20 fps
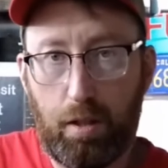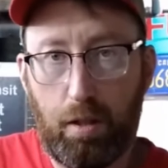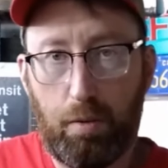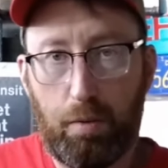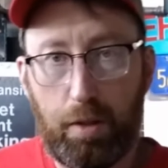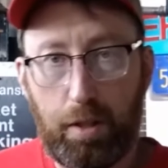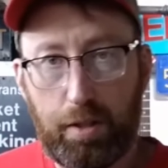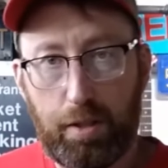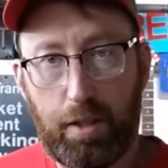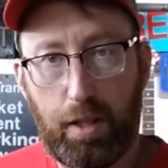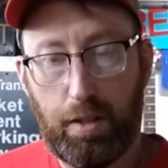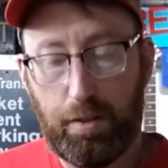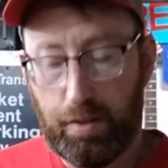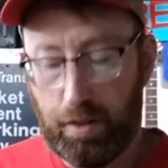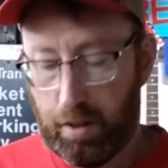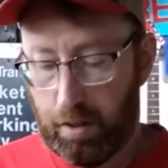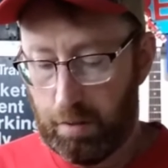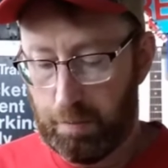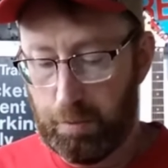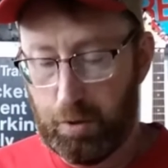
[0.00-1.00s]
hear what it sounds
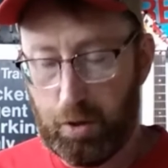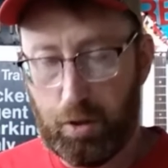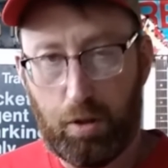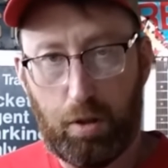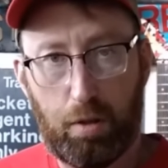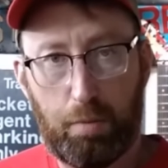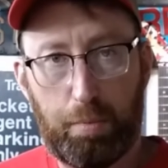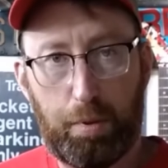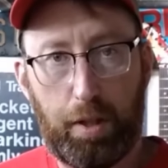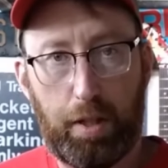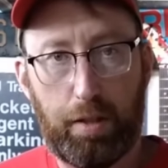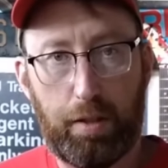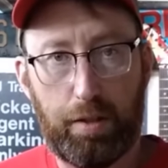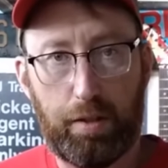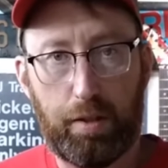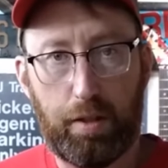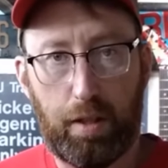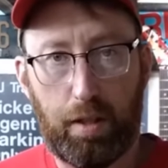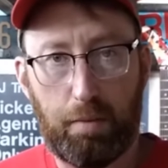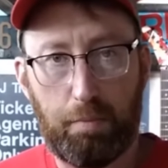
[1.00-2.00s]
like. I'm just going to play the
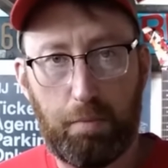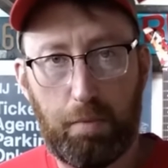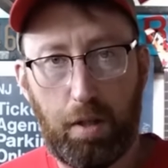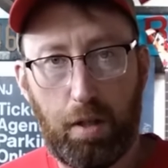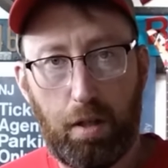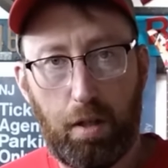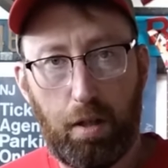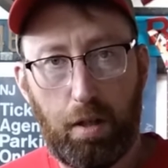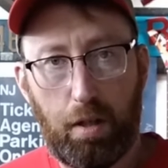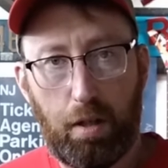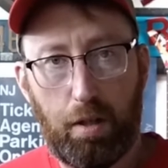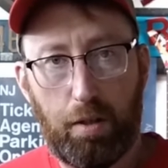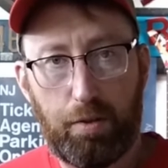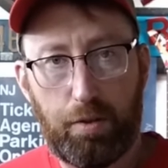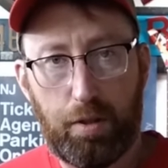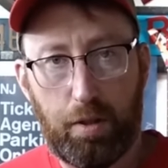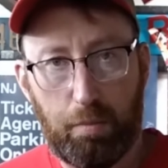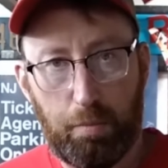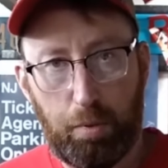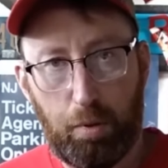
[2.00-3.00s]
same
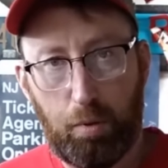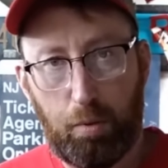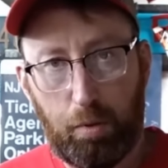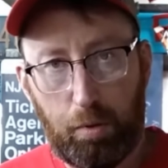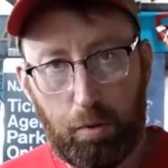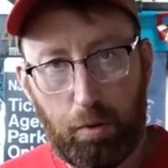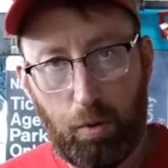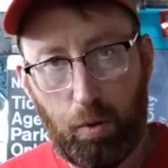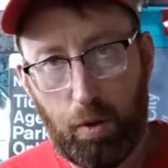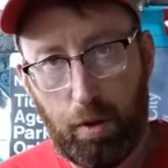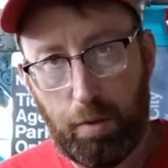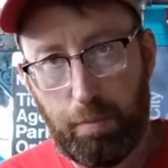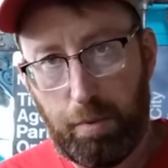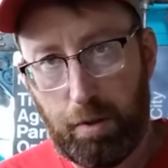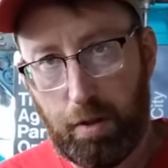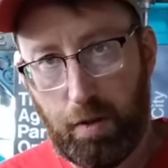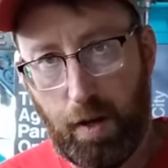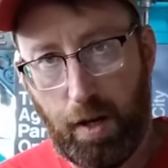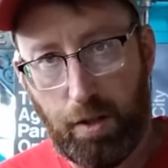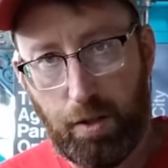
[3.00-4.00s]
simple chord
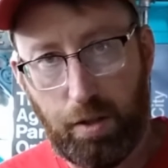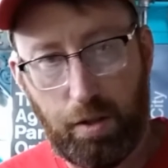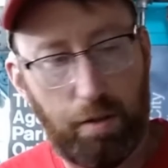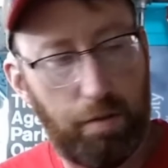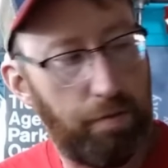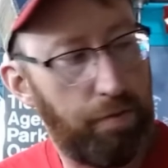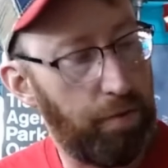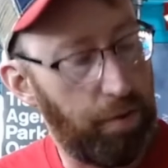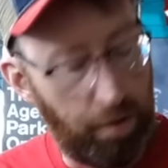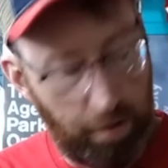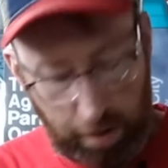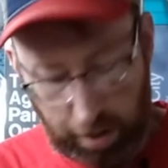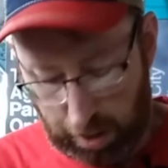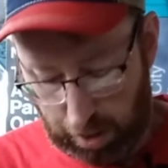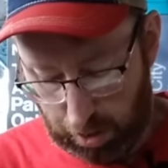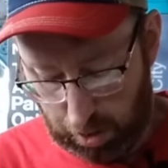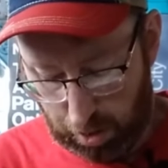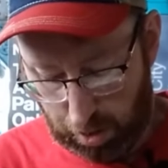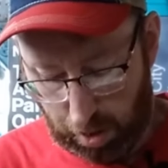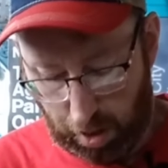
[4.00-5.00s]
progression for
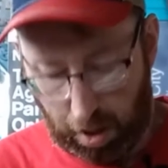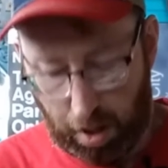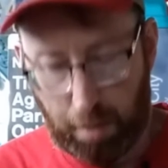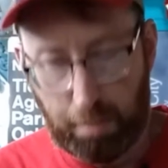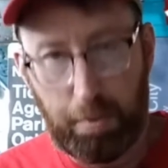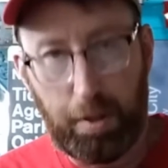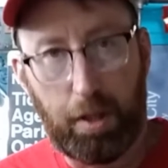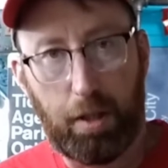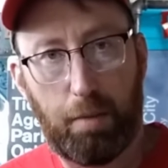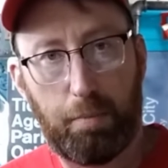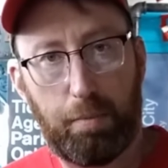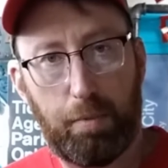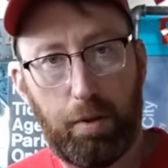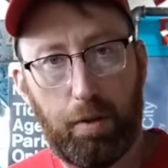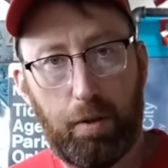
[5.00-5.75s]
each pickup